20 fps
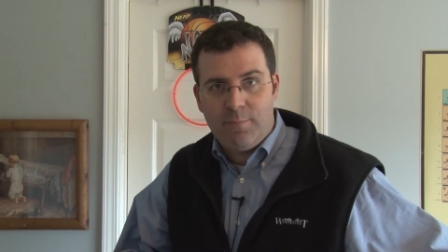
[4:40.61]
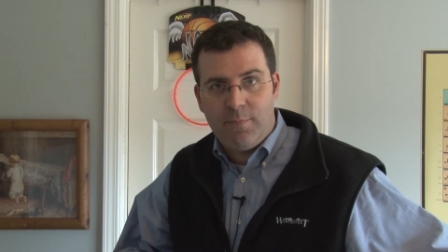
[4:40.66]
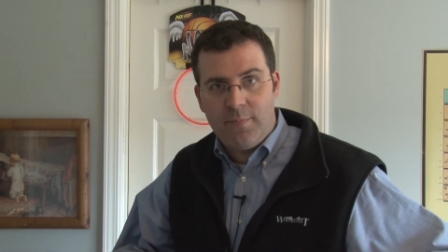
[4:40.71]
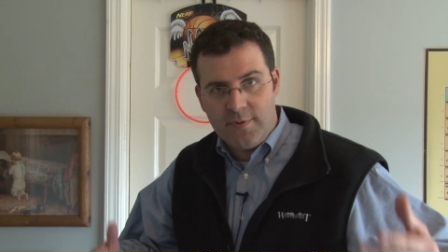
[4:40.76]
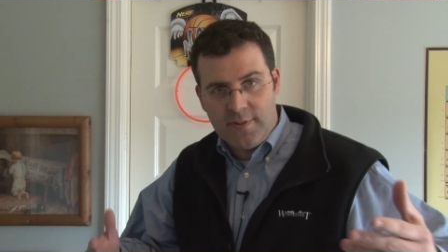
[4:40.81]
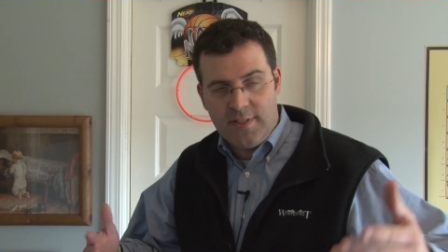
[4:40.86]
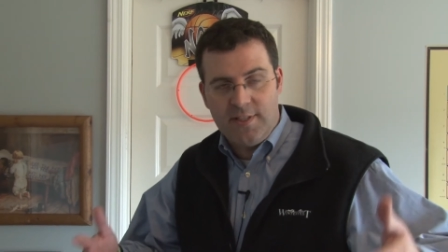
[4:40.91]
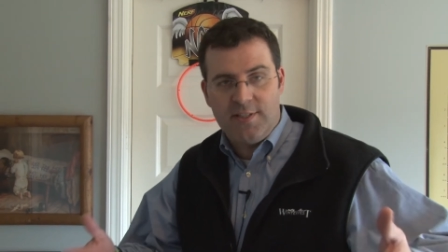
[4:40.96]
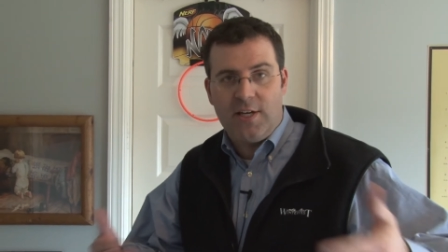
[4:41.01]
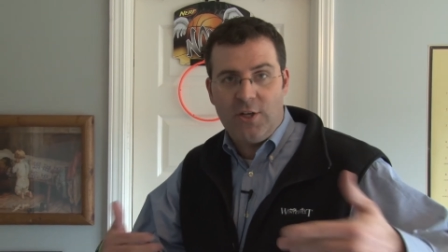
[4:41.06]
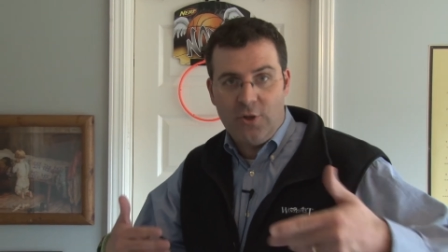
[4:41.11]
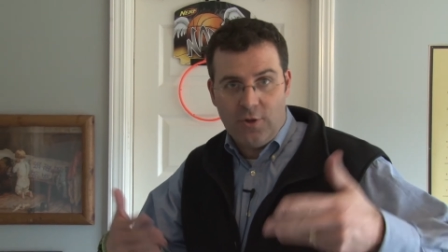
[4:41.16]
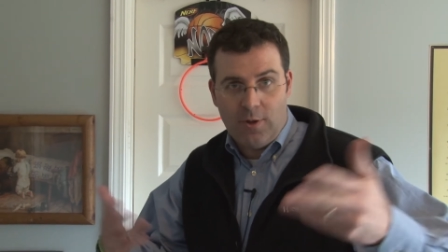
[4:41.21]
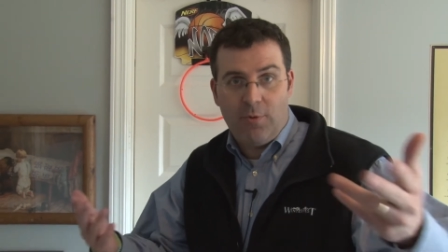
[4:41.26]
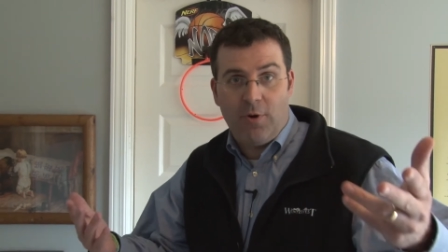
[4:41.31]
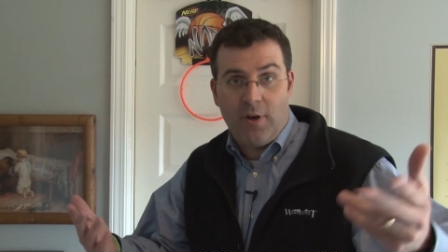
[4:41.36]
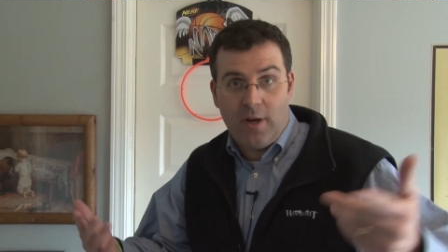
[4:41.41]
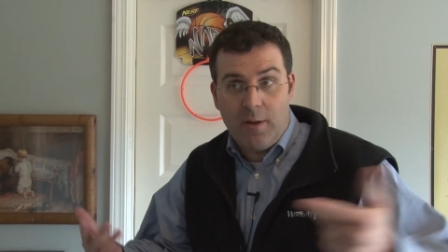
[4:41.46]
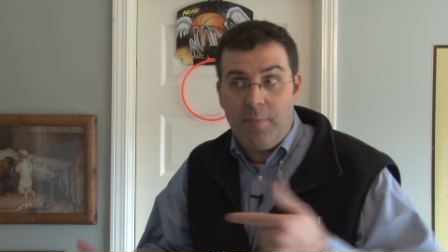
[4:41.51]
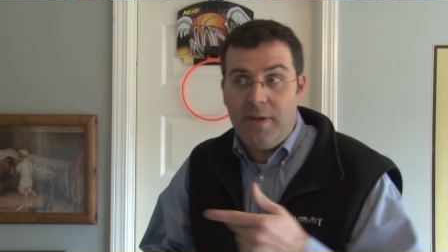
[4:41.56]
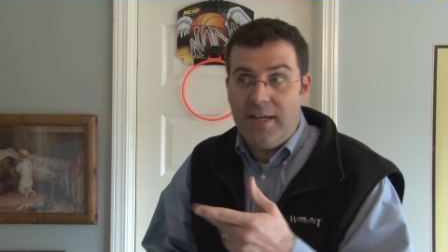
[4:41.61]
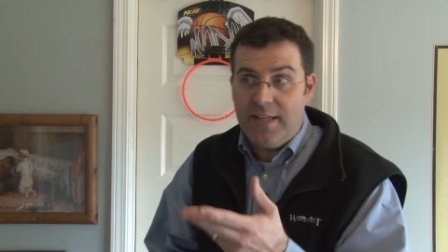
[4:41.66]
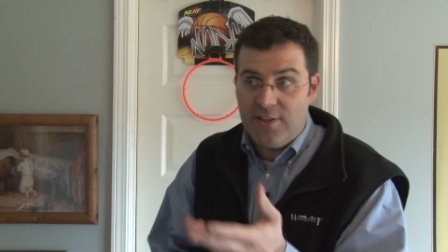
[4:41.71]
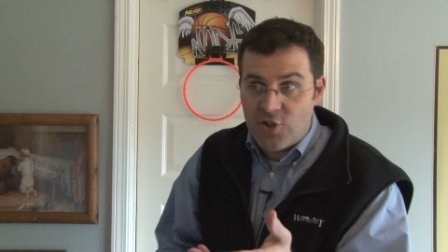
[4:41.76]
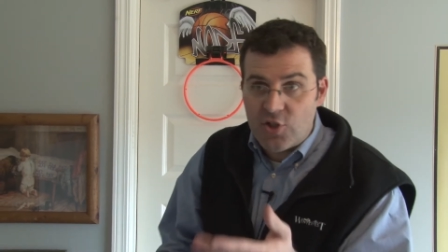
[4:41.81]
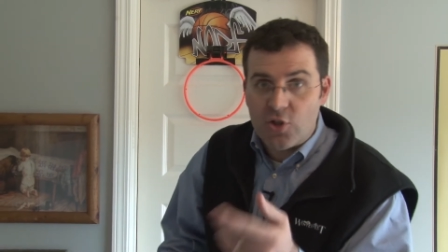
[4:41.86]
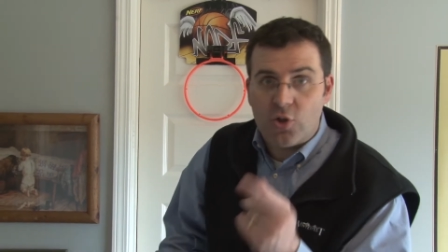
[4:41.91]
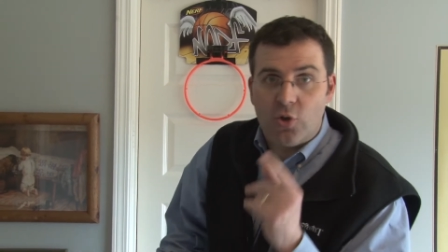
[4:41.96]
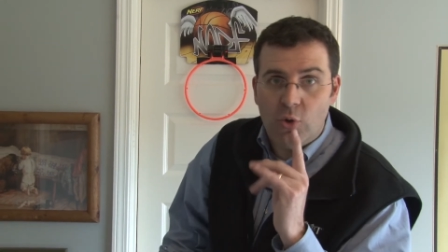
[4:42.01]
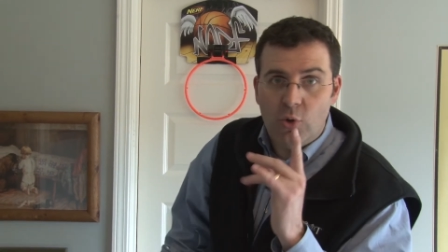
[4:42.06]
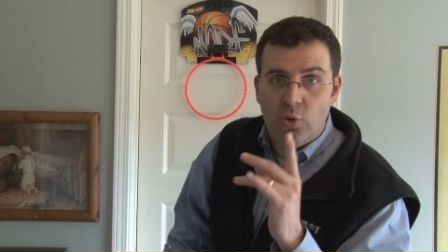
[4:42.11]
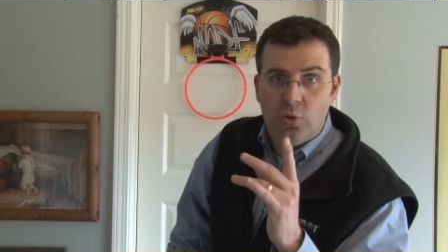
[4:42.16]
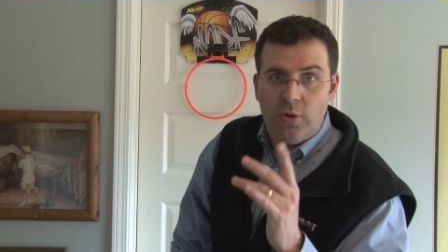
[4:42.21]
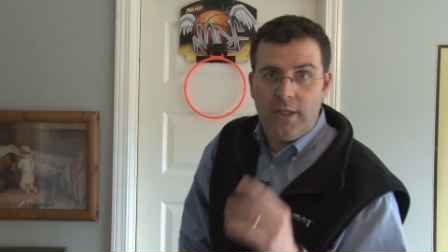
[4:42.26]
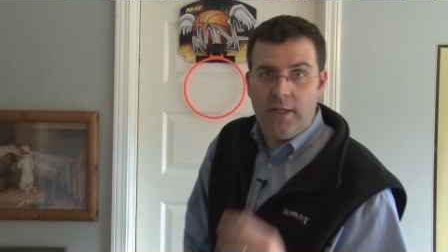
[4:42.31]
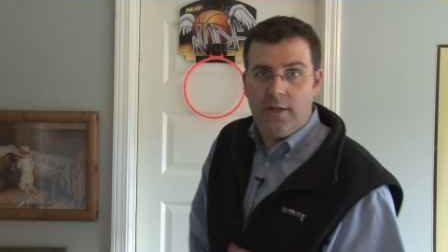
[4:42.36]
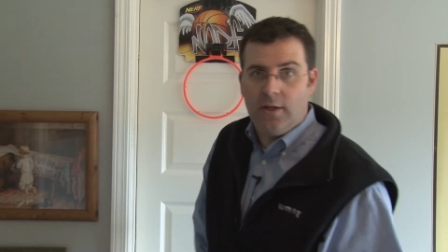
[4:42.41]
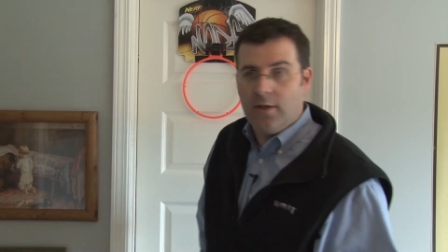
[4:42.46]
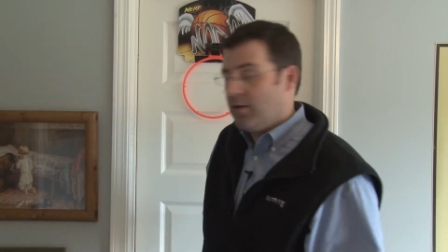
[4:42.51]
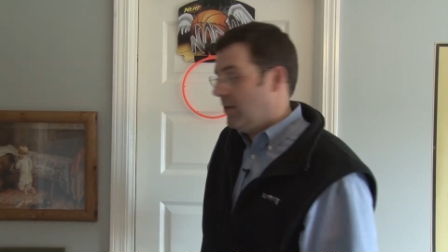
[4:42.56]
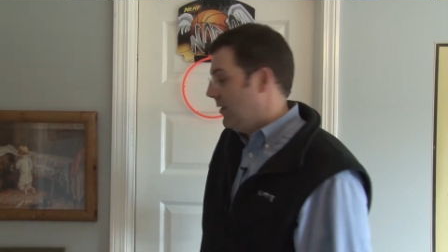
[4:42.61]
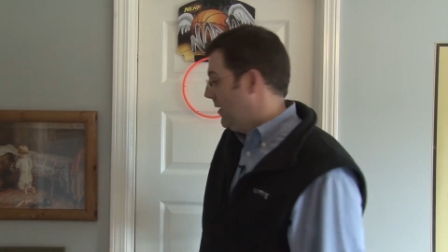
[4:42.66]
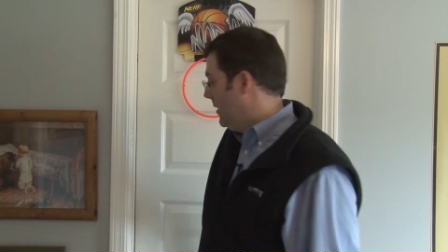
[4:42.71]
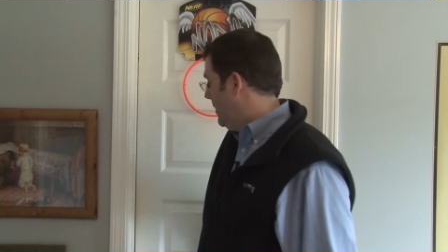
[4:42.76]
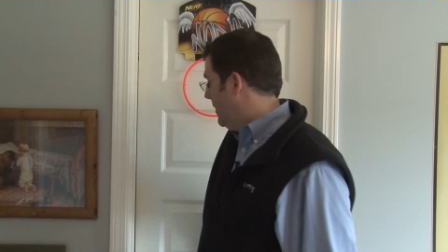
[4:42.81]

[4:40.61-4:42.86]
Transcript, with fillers: since I knew they were going to be in school here.